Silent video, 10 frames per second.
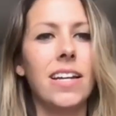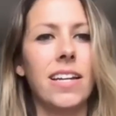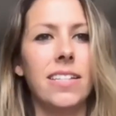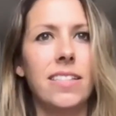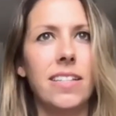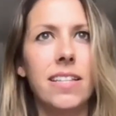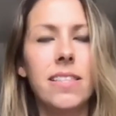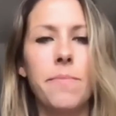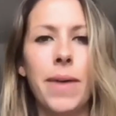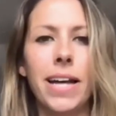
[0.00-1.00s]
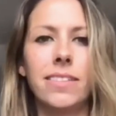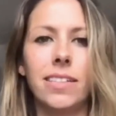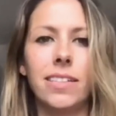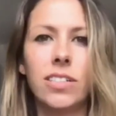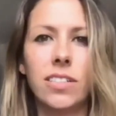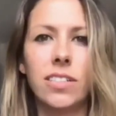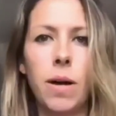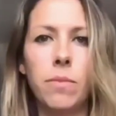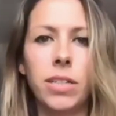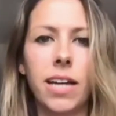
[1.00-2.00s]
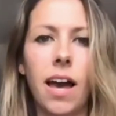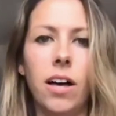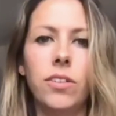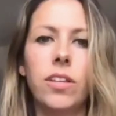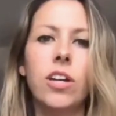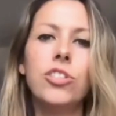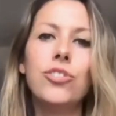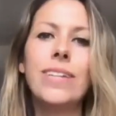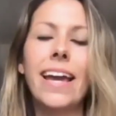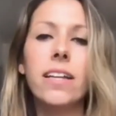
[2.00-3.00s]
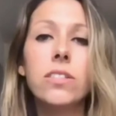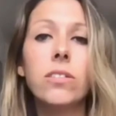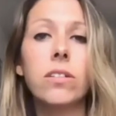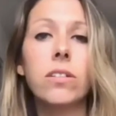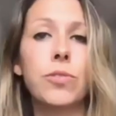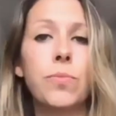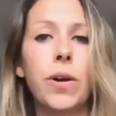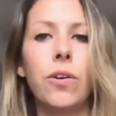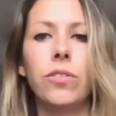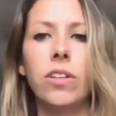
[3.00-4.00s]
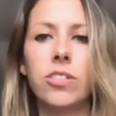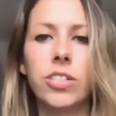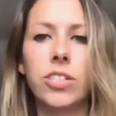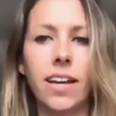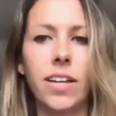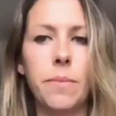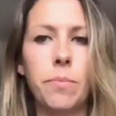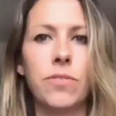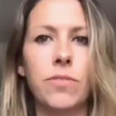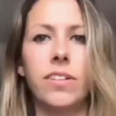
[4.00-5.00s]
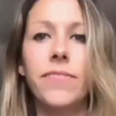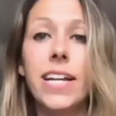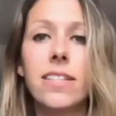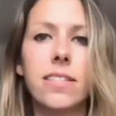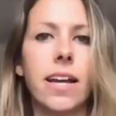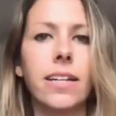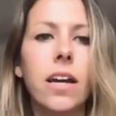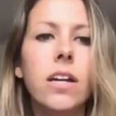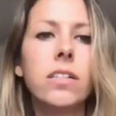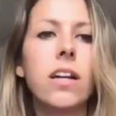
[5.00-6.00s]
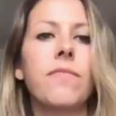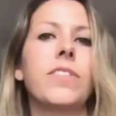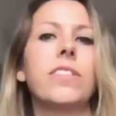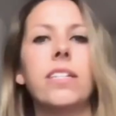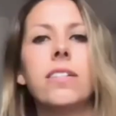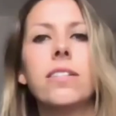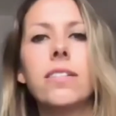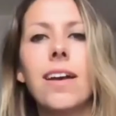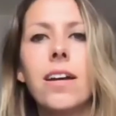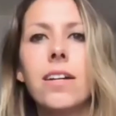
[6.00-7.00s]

it's in the best interest of public health to cancel or postpone large scale in person events like conferences,